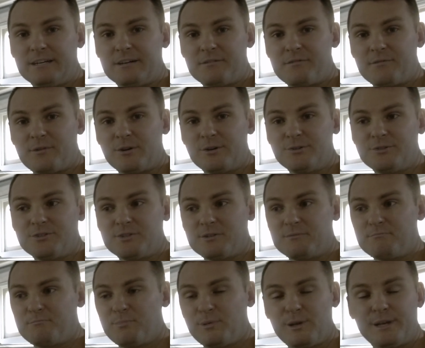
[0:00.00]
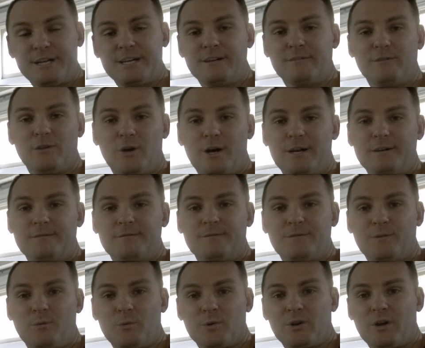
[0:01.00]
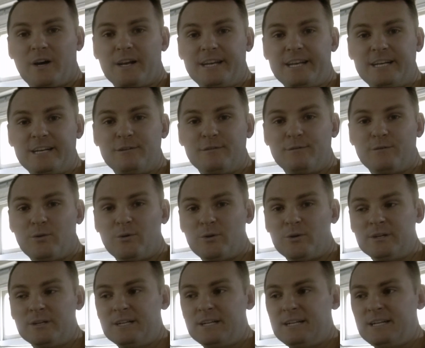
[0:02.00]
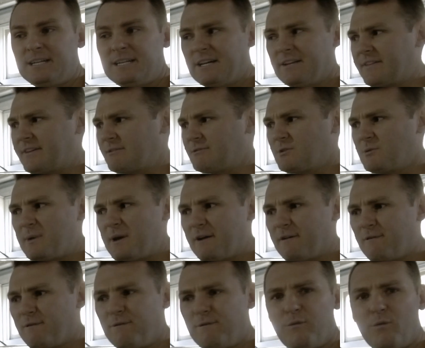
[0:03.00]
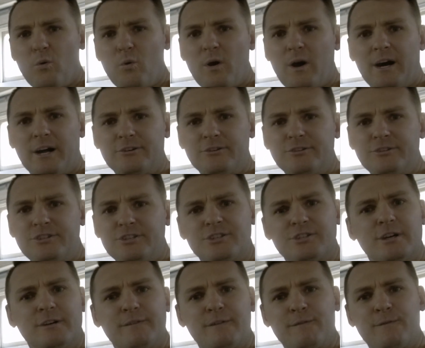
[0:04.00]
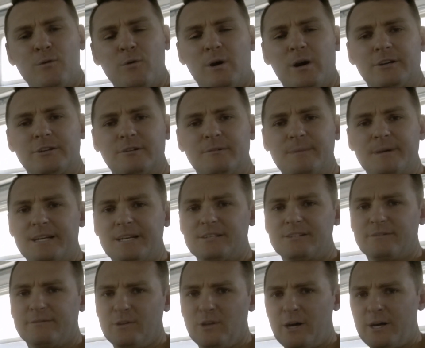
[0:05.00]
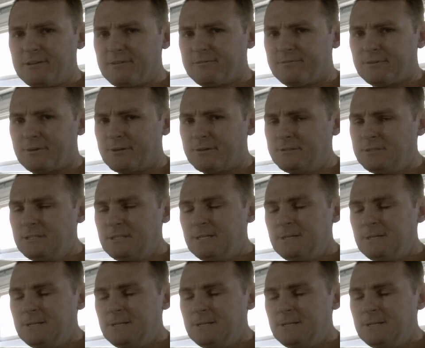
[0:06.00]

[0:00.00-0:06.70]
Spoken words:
Throws plenty of light for what I need it for. I think it was about 400, just over 400 metres of light throw.